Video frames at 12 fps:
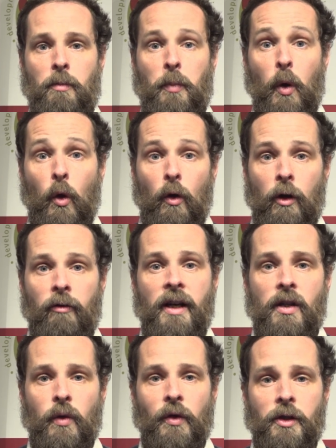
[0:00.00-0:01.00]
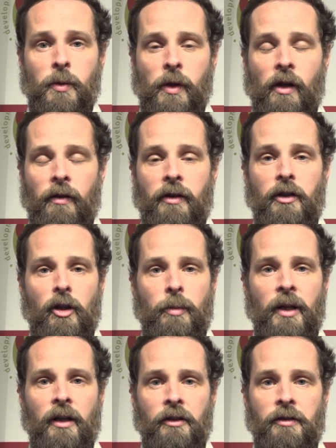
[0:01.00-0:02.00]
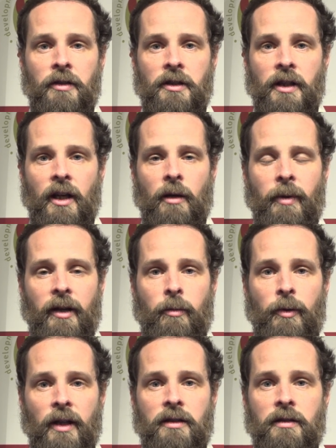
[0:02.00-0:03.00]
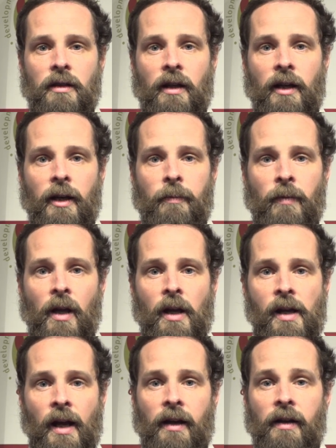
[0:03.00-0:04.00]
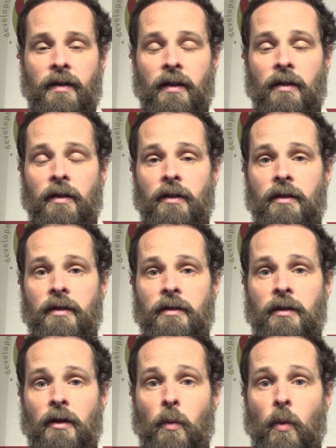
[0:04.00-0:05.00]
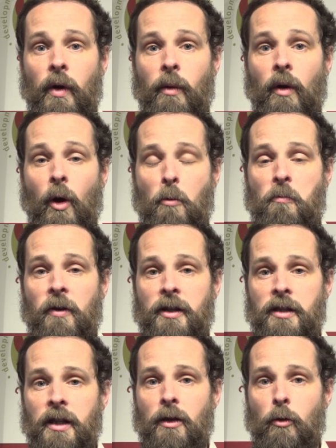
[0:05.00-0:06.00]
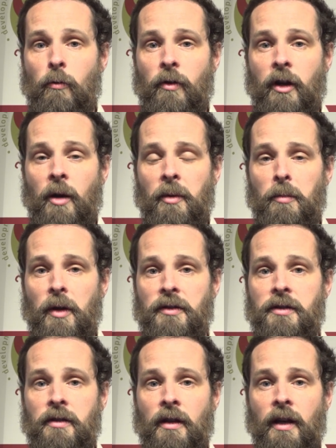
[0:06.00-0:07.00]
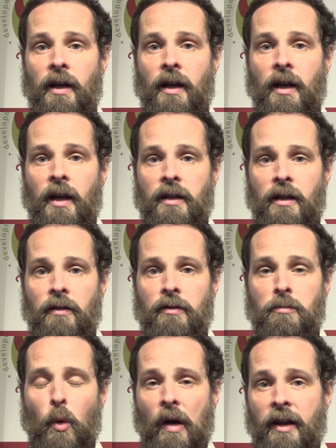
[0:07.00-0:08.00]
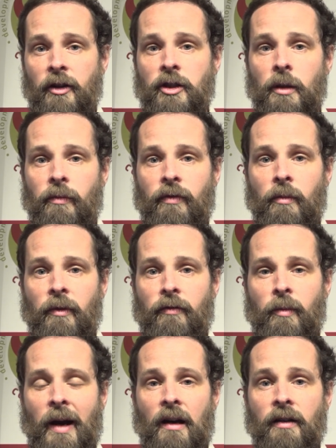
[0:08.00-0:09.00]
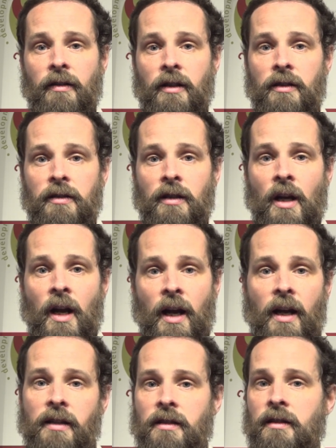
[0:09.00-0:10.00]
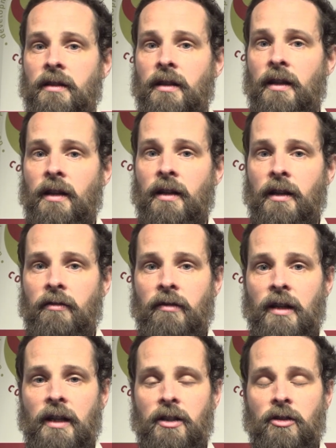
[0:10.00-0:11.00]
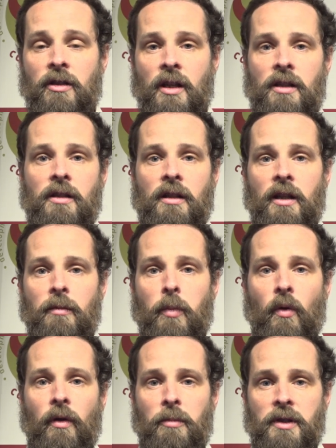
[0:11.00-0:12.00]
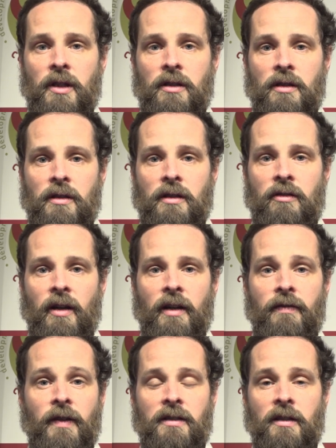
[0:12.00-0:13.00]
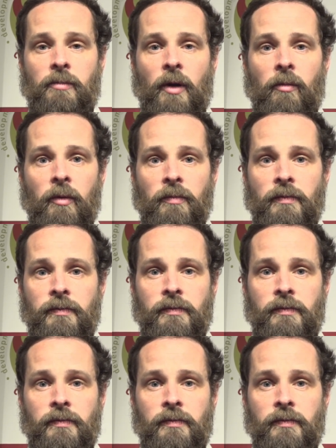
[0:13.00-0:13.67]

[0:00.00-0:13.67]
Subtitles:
pool the resources with other European countries to get a better price. And I think we will hopefully see over the coming months and years more leadership from Ireland, because it's in a really strategically important position to try and fix this problem.